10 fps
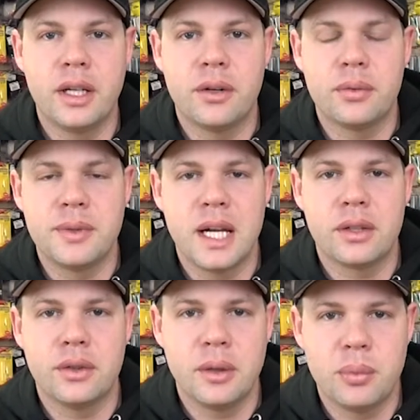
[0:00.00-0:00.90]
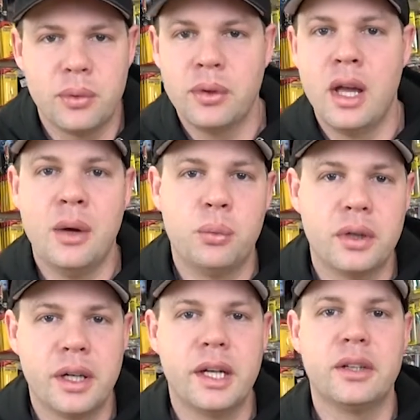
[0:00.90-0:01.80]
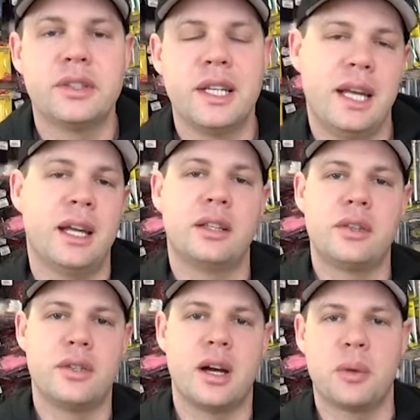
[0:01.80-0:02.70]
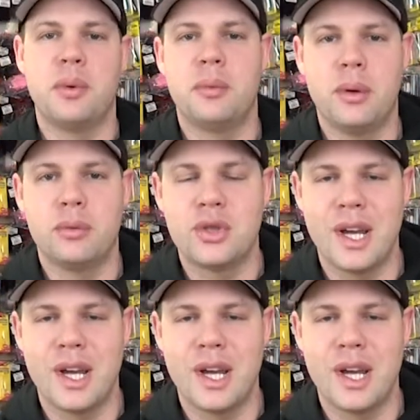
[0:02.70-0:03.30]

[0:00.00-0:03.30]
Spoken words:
here from Tackle Depot. We're here today to talk a bit about